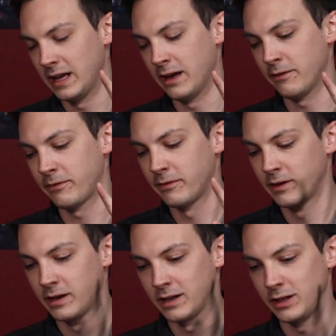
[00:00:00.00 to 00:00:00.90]

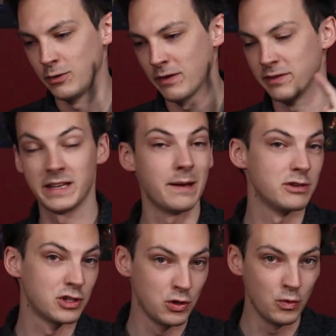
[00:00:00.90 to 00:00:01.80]
If you have a
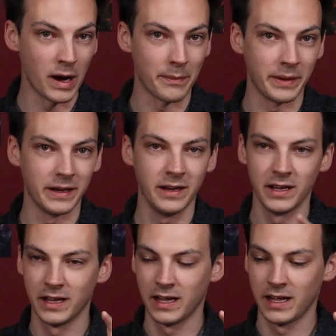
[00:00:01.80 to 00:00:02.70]
damage 2
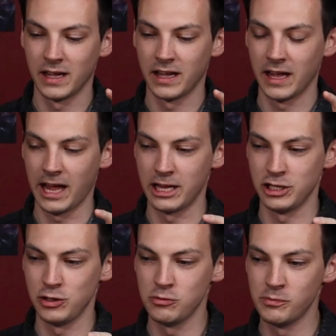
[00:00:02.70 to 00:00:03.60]
weapon
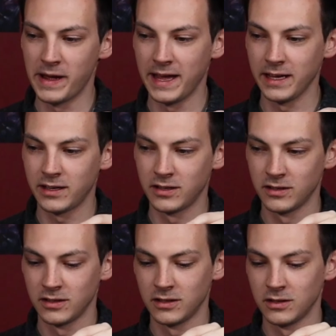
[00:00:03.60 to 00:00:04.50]
and you make,